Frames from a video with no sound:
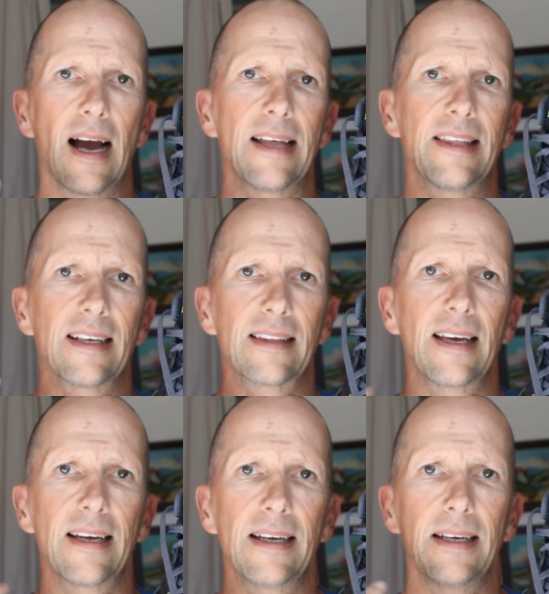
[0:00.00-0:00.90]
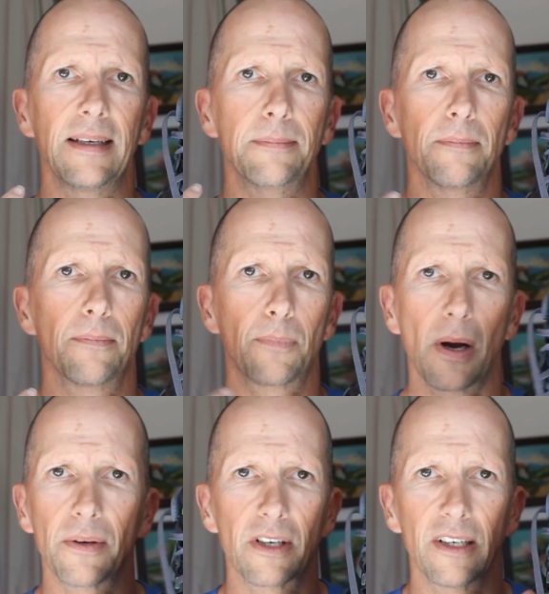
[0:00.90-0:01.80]
I think they
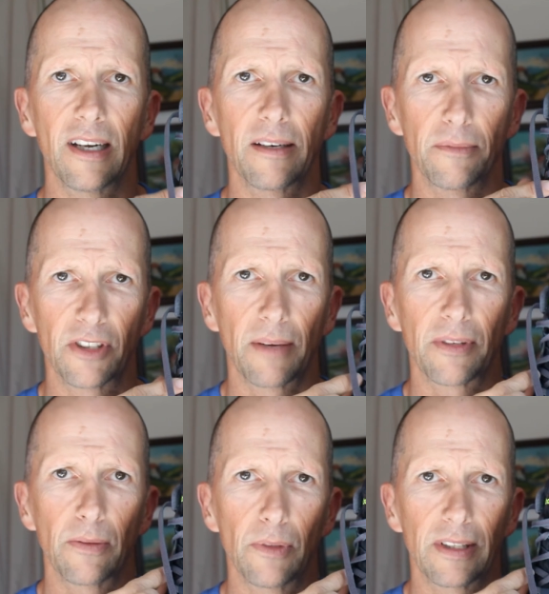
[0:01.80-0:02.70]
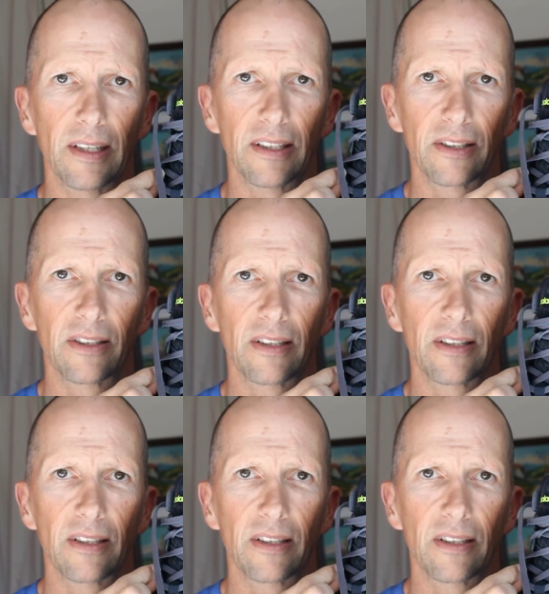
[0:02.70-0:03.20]
probably could have done something with this